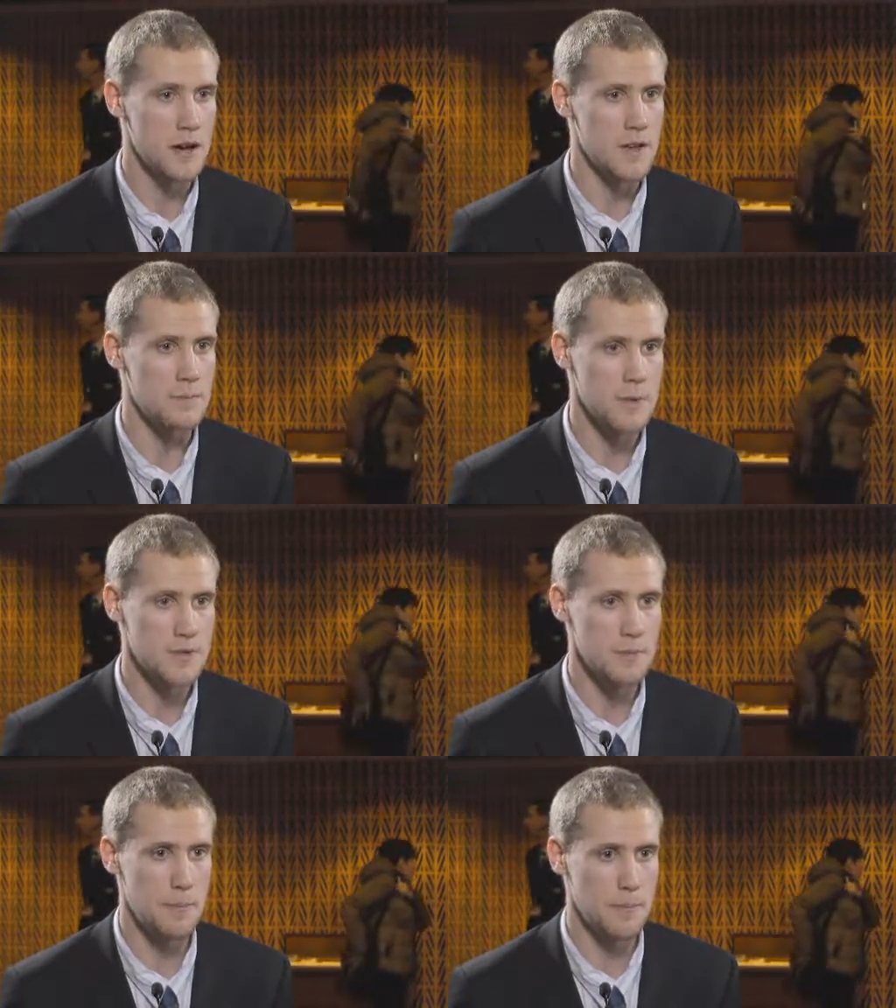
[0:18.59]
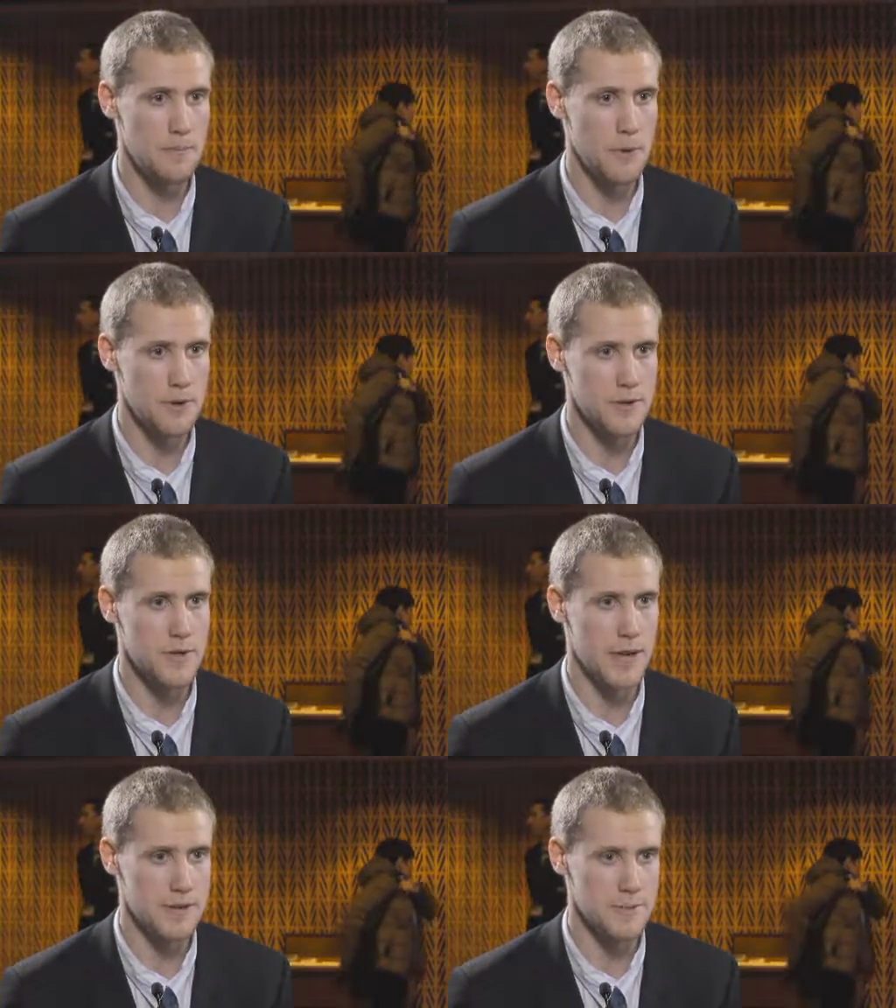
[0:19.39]
the most
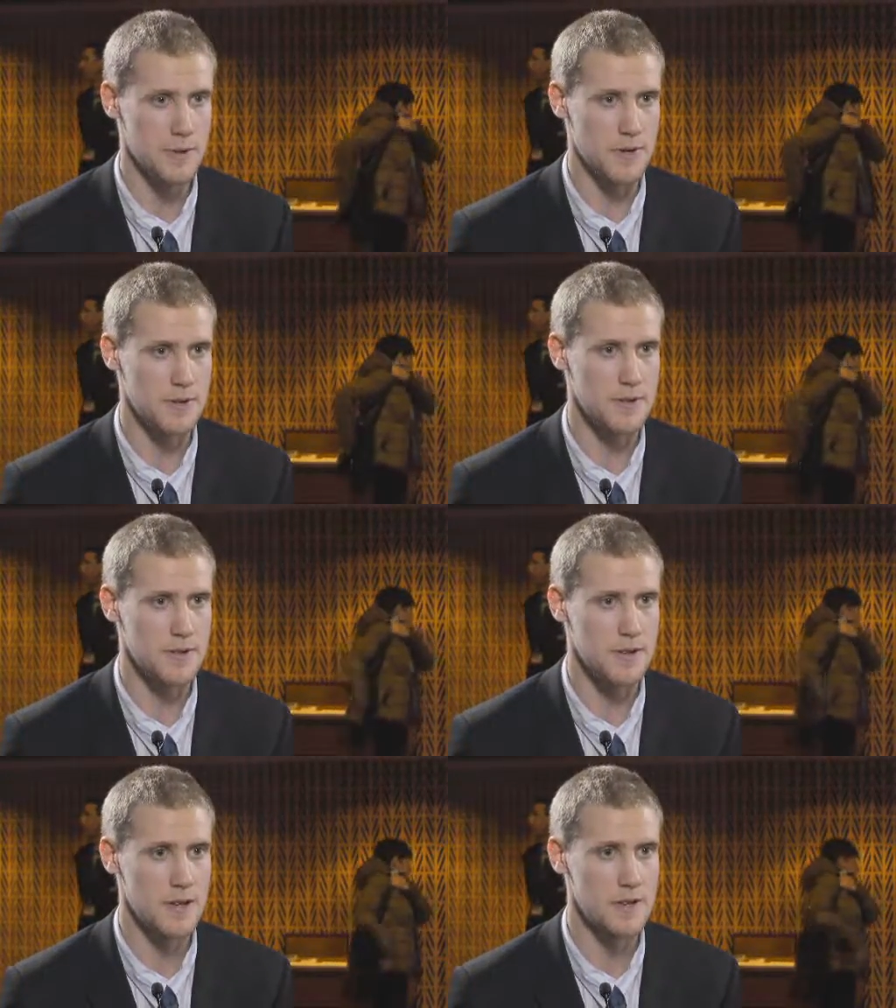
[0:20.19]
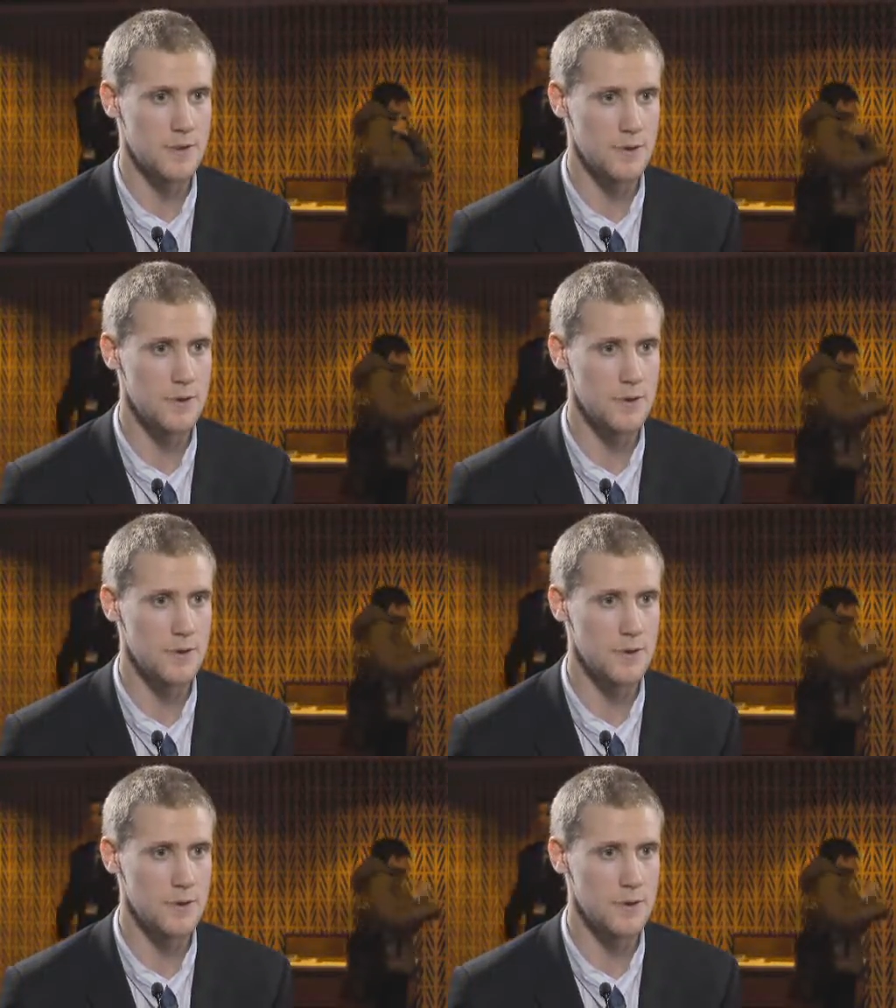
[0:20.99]
important aspects to